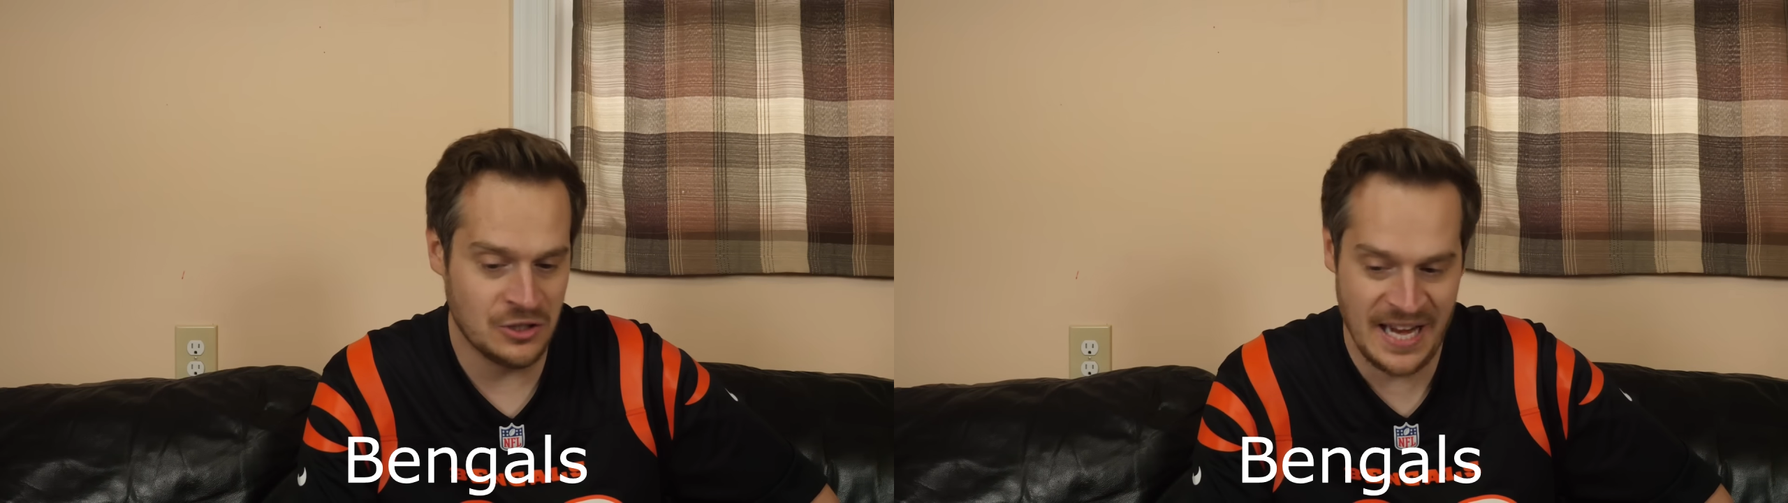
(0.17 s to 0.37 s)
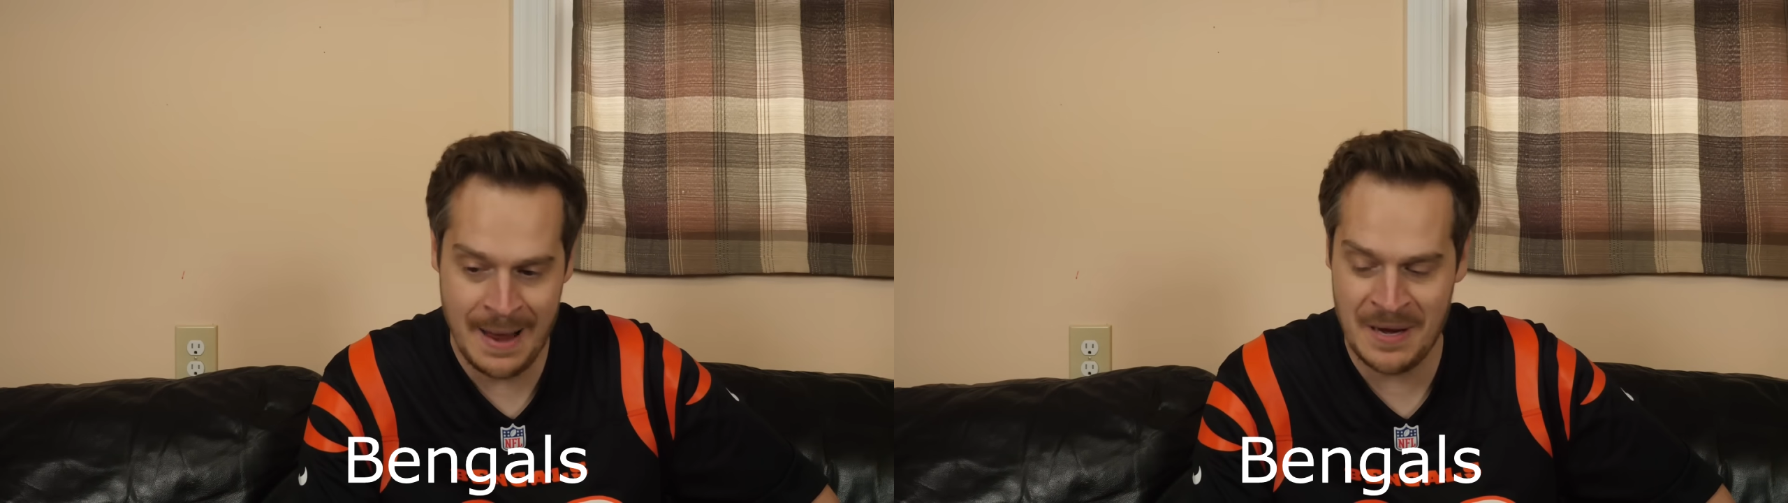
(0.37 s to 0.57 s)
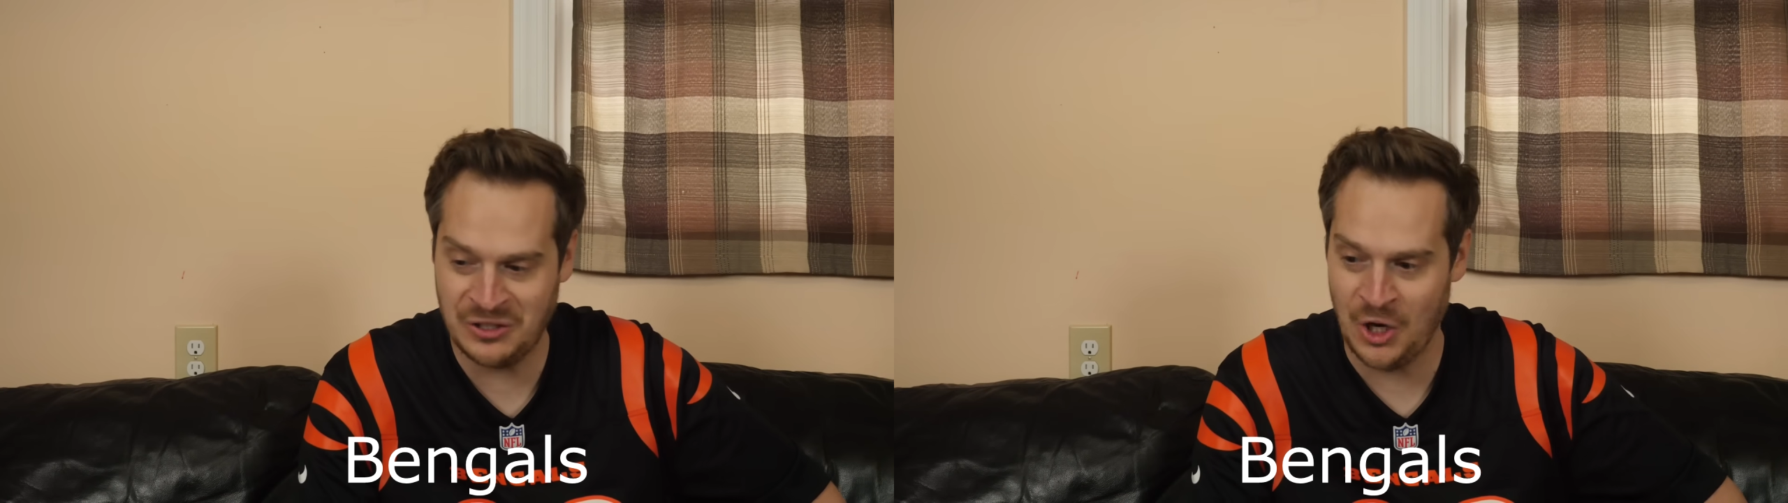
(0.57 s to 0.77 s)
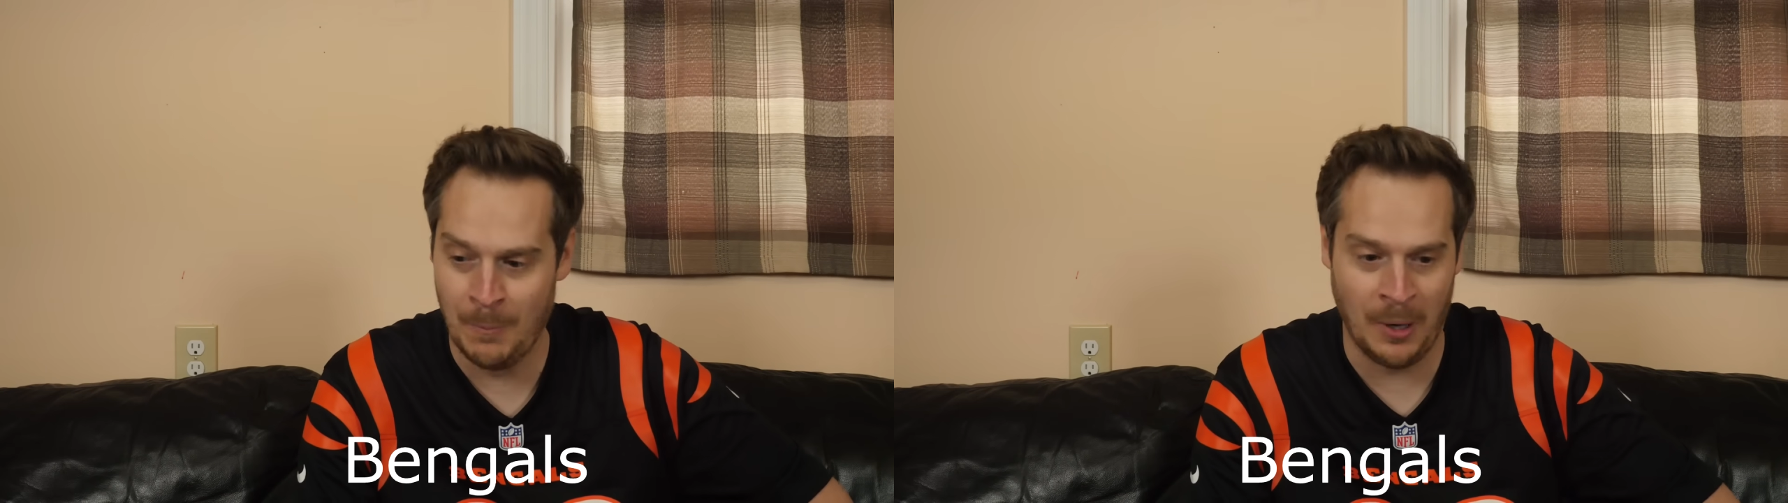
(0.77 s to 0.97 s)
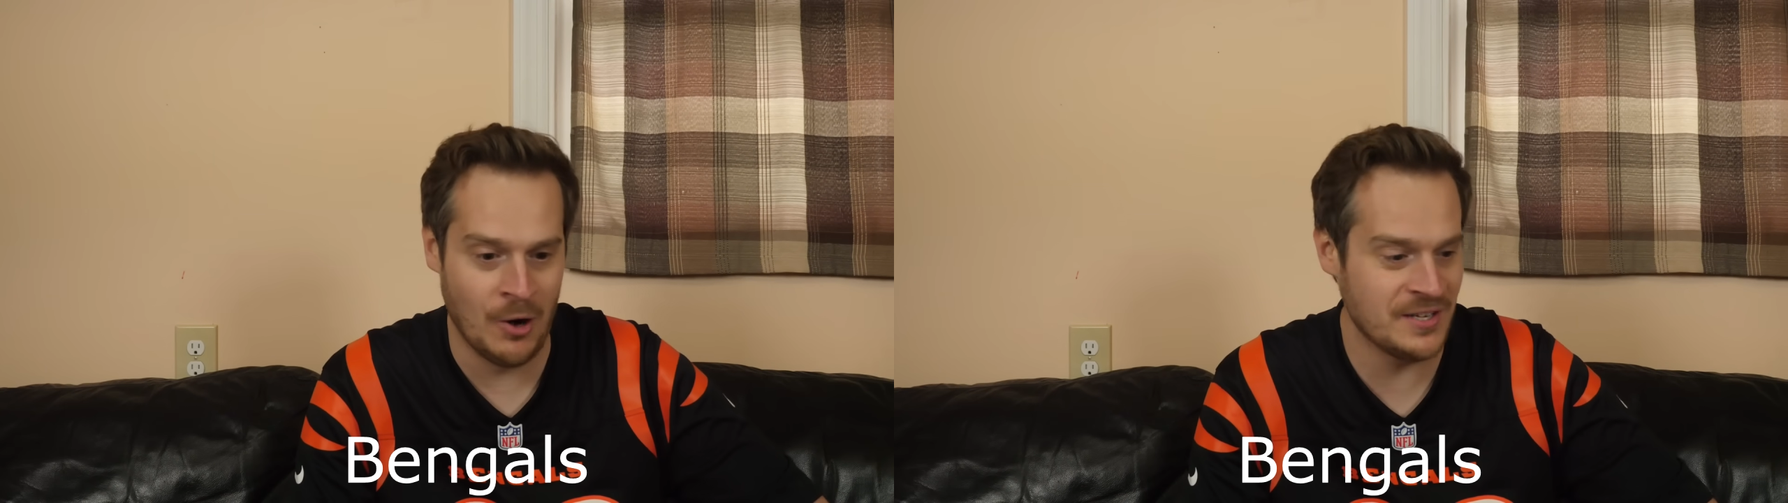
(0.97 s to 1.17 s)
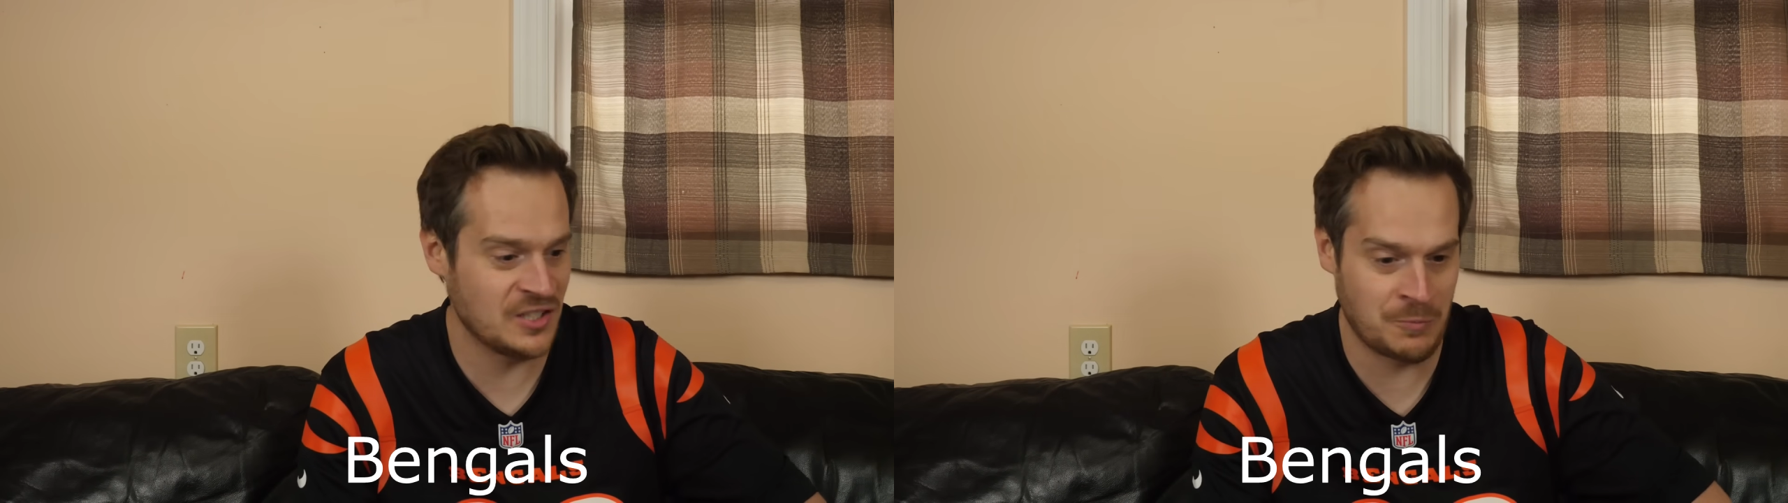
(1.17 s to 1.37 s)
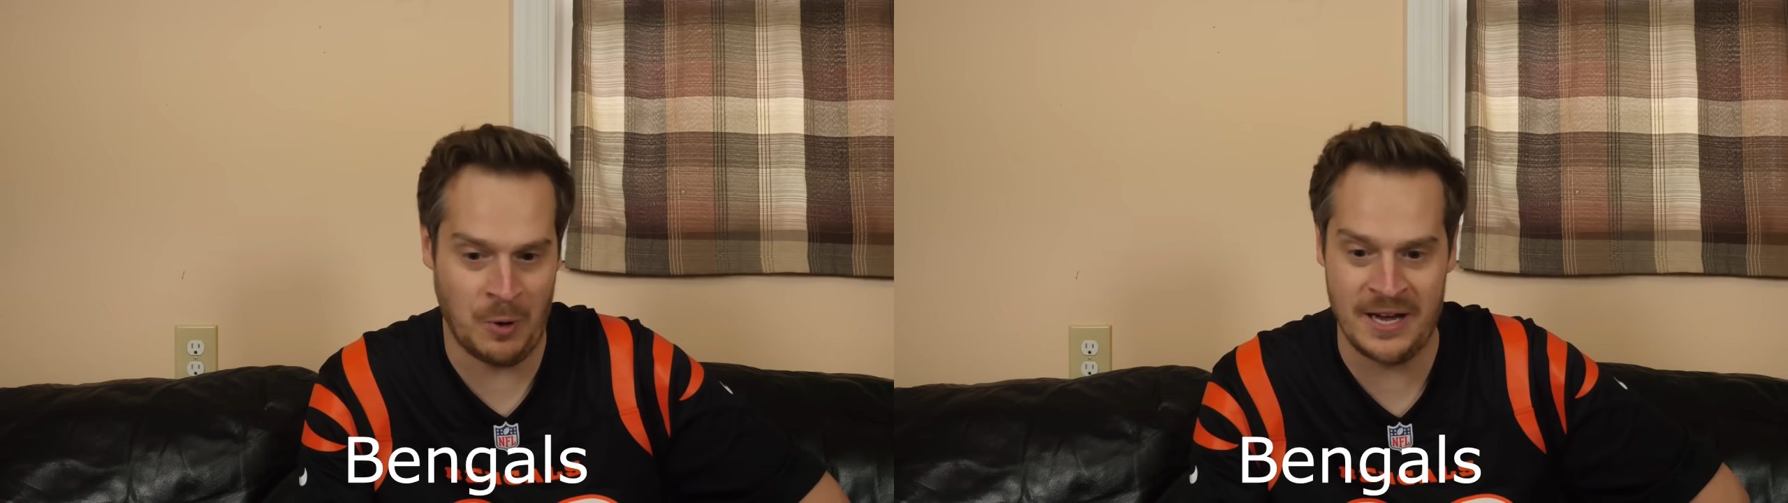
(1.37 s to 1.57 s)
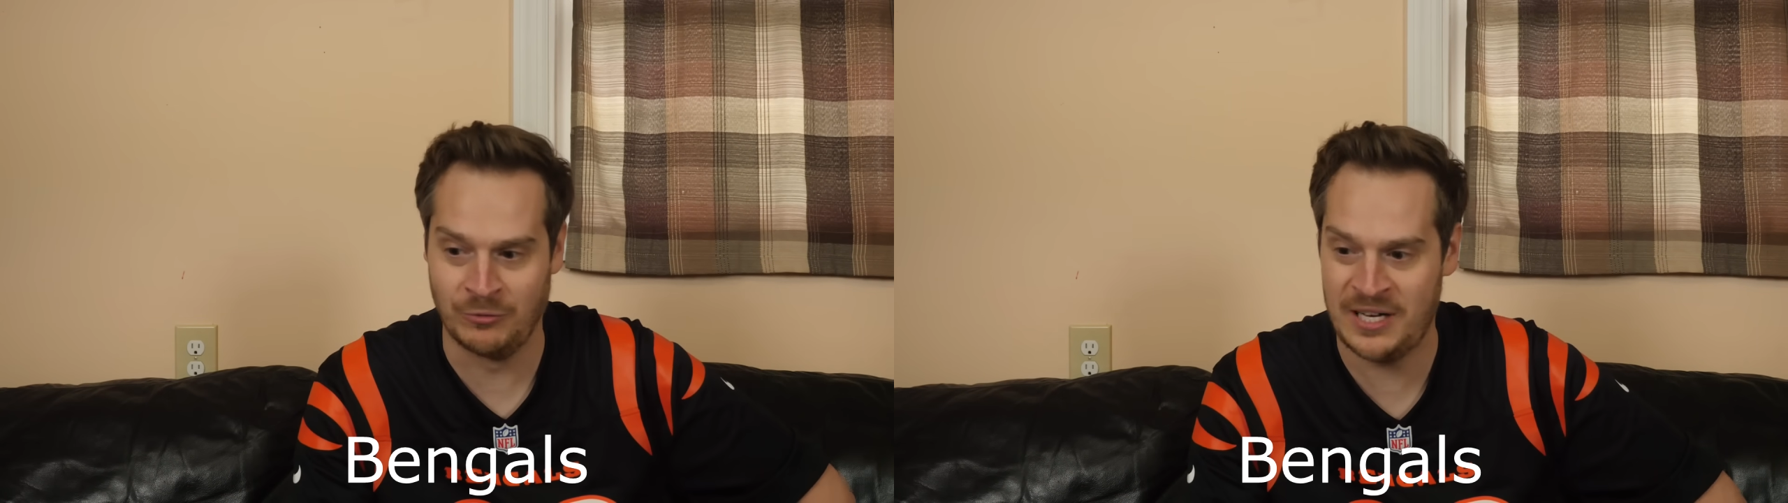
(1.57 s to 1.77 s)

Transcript: Damn it, Joe Burrow has a sprained